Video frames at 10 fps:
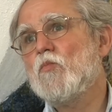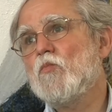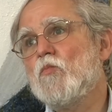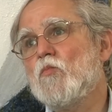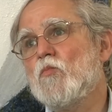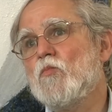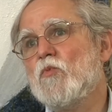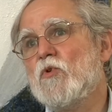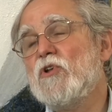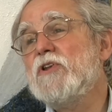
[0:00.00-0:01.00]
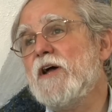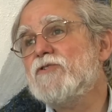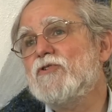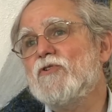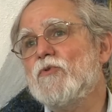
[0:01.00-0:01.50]
mm,
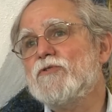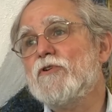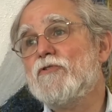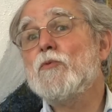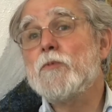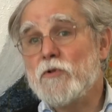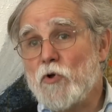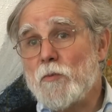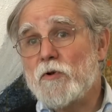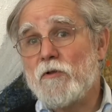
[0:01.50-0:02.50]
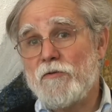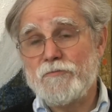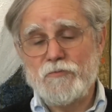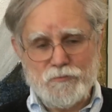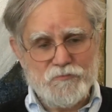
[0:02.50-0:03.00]
connections which are superluminal,
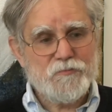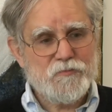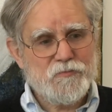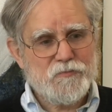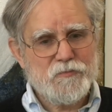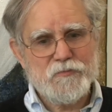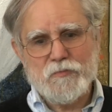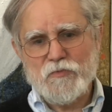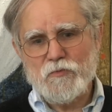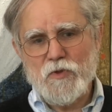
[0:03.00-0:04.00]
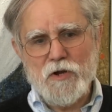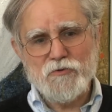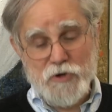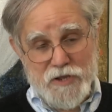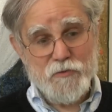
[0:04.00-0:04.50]
are
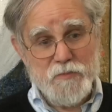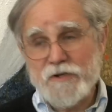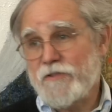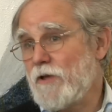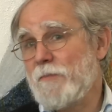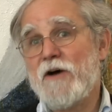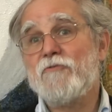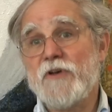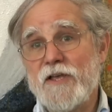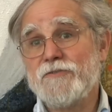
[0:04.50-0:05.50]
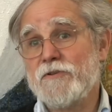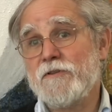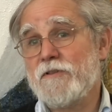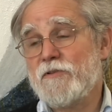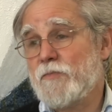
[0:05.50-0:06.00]
transmitted somehow faster
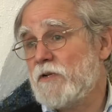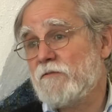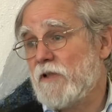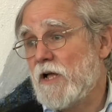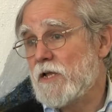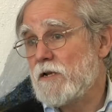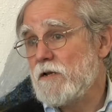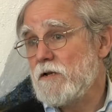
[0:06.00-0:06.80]
than the speed of light.